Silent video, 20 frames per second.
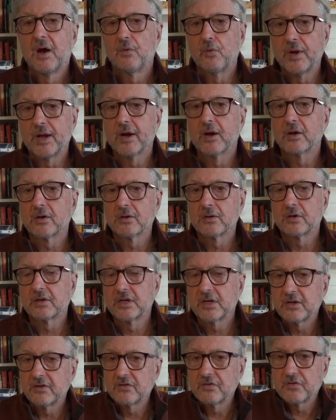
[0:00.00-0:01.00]
we are
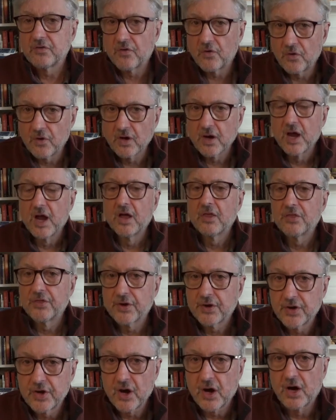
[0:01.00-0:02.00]
looking for
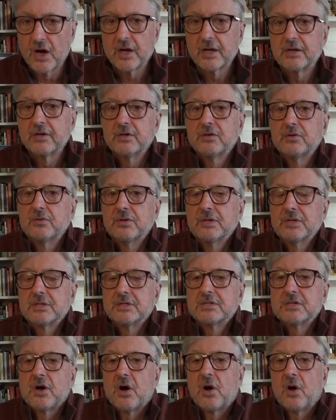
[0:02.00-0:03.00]
the God who
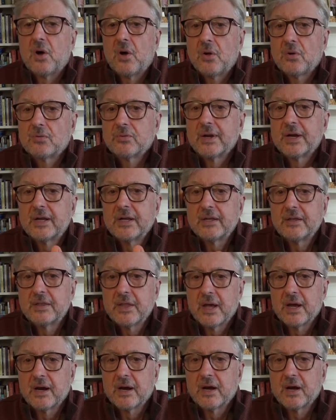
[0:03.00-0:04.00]
is already
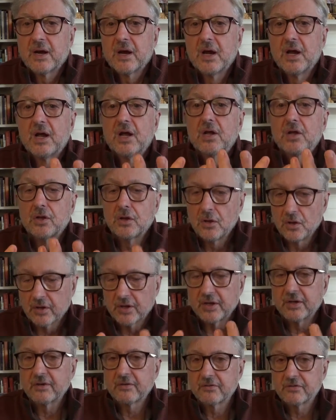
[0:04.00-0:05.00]
there
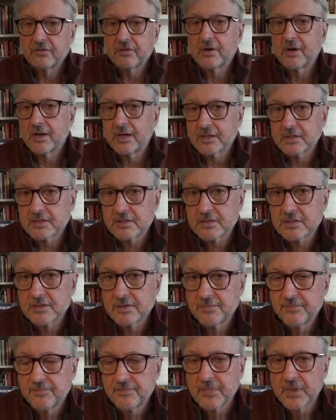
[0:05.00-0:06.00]
looking for us.
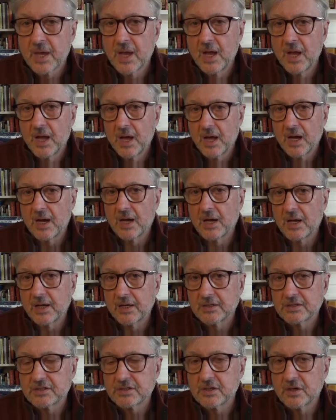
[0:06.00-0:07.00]

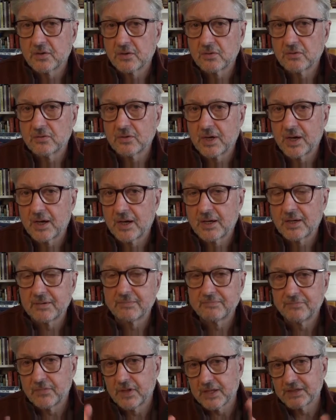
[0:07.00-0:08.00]

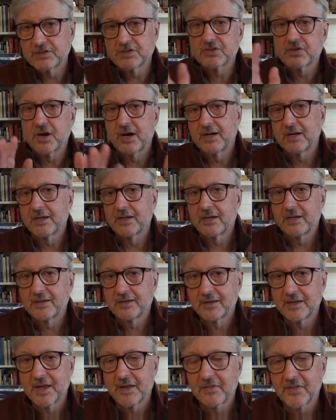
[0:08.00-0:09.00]
So let's try
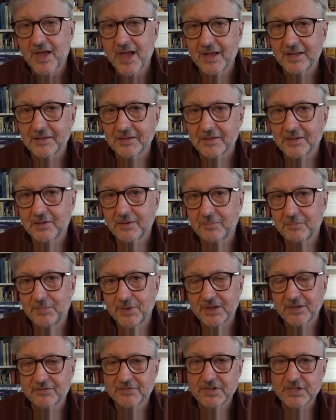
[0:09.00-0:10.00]
to get that little
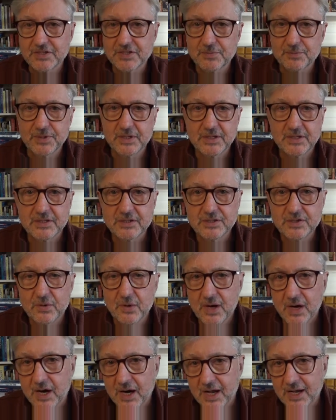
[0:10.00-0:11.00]
bit of discipline into
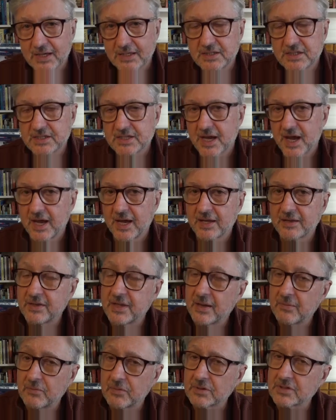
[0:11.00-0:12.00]
our heads, and
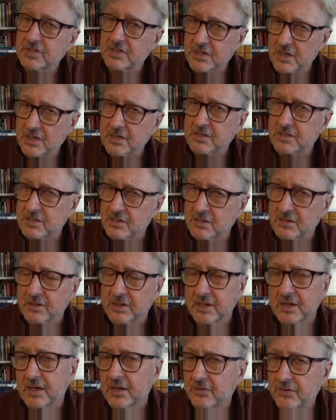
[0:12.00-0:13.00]
then we'll start to
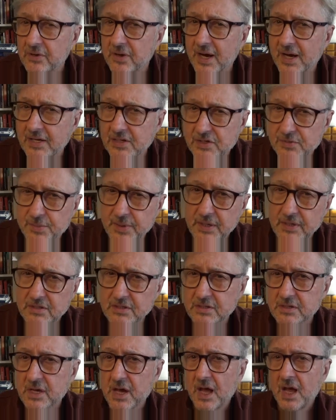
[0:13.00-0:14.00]
look at other
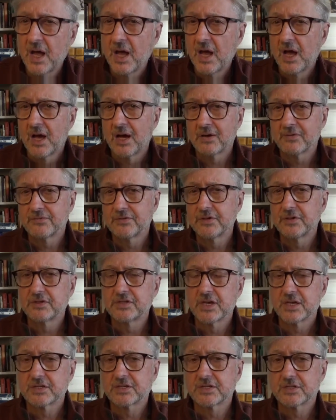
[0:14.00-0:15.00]
aspects of New
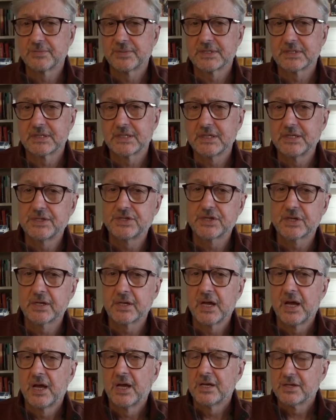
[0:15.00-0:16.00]
Testament
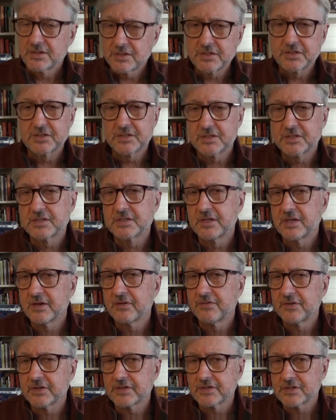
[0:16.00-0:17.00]
teaching just to see
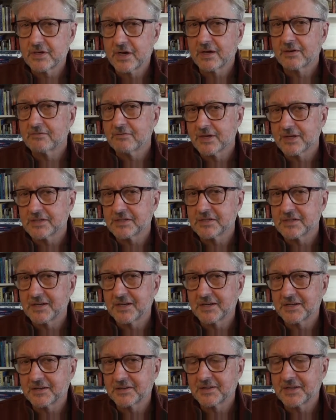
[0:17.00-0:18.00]
if it's not
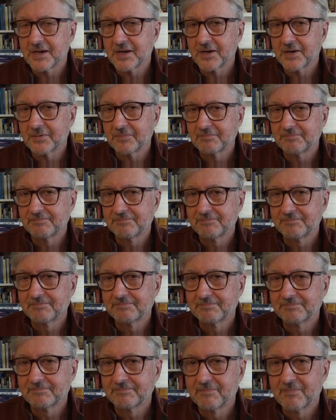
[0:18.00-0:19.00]
resonated there.
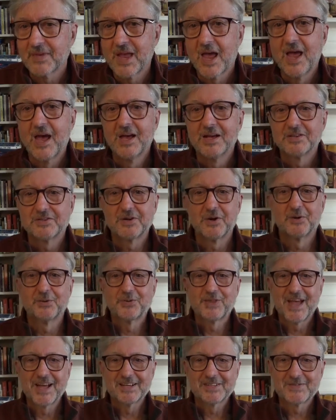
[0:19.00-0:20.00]
So
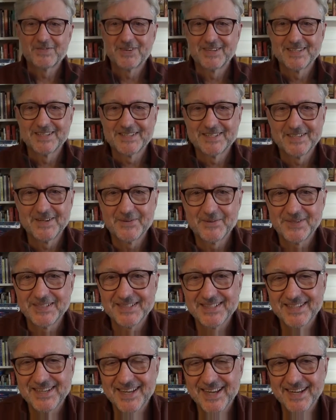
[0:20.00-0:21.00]
thanks for listening
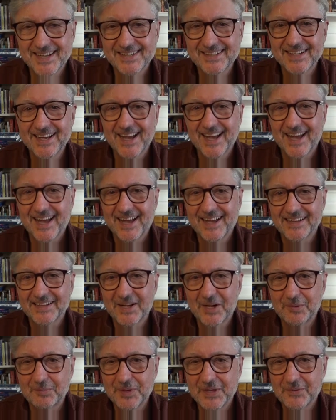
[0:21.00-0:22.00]
once again,
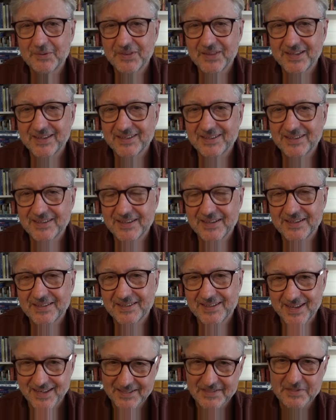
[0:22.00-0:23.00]
and I'll be with you
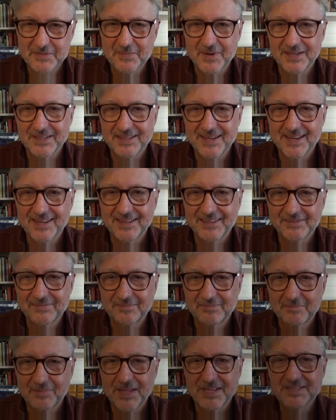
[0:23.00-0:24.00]
next Monday.
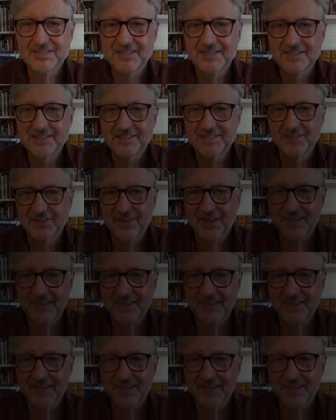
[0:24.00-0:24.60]
Blessings till